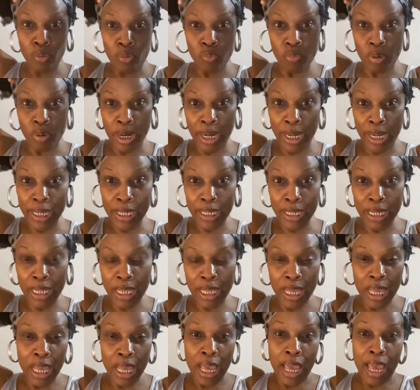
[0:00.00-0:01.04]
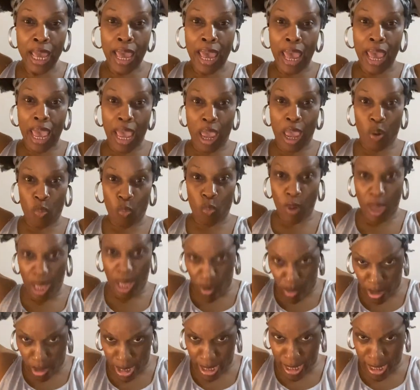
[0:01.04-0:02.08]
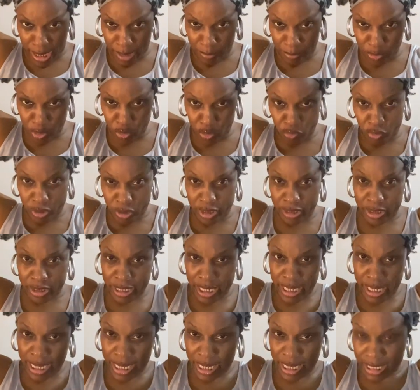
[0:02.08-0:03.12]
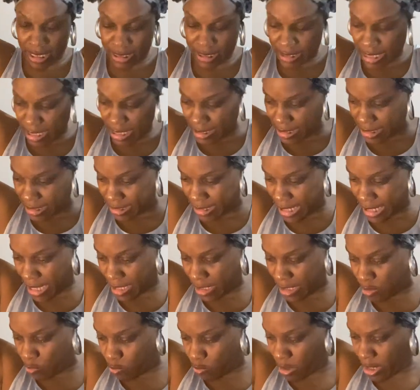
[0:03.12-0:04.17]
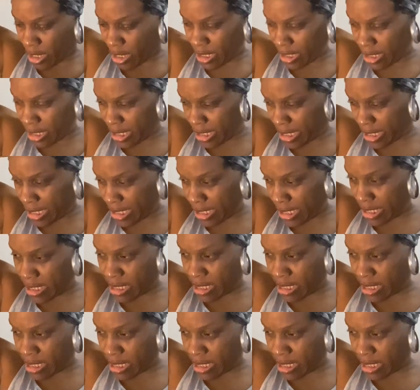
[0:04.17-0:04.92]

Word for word: Right? And while I'm doing that, because that's exactly what I did.